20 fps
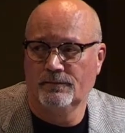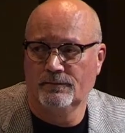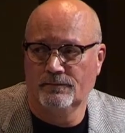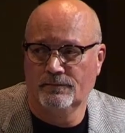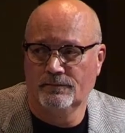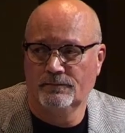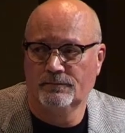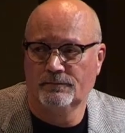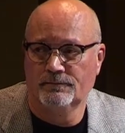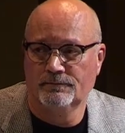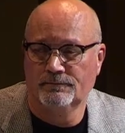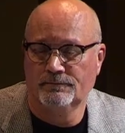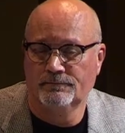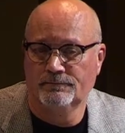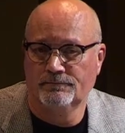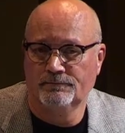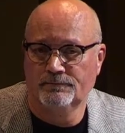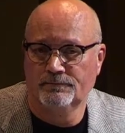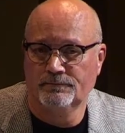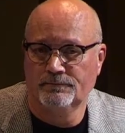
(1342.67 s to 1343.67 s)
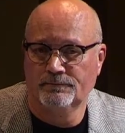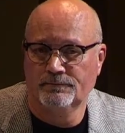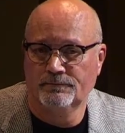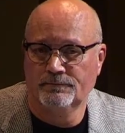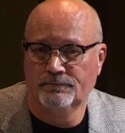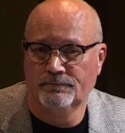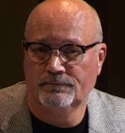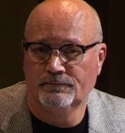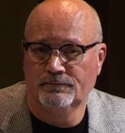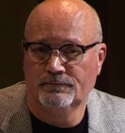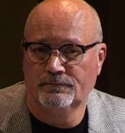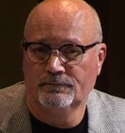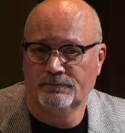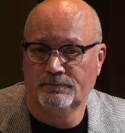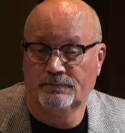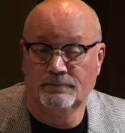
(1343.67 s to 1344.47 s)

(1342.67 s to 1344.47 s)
[no speech]